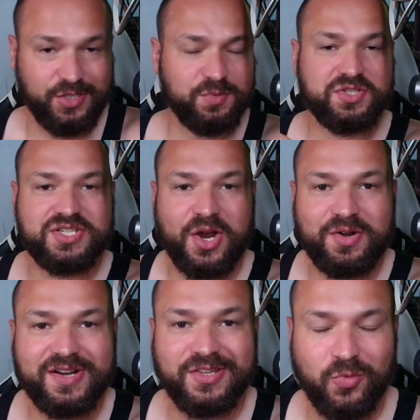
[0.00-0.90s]
You just
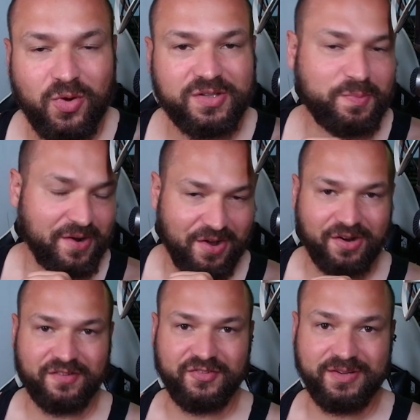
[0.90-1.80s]
started in the world of
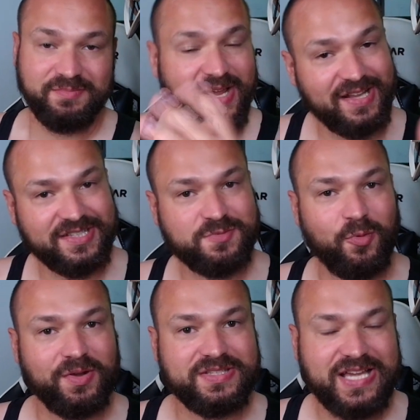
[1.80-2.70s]
pyrography, and at this
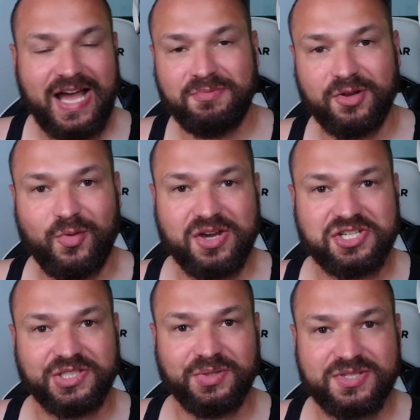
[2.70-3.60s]
point in time, you're
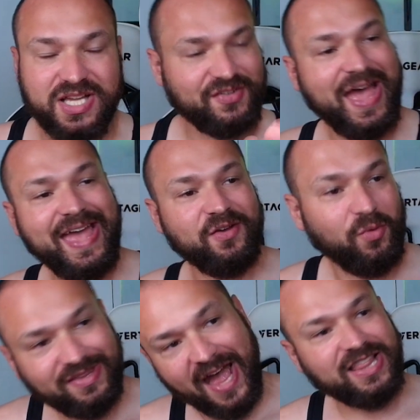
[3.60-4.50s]
questioning yourself, hey,
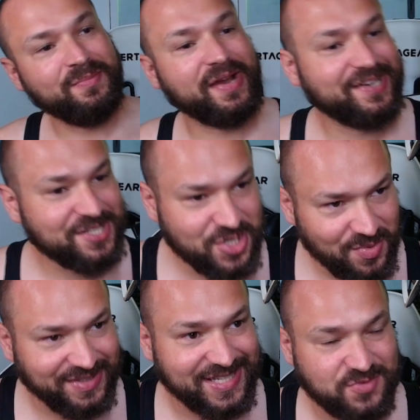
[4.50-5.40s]
what the hell am I going to do
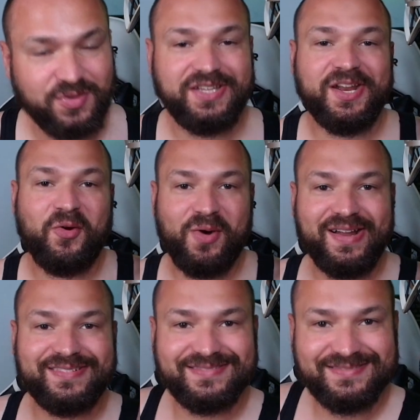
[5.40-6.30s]
in this? Well, you know what?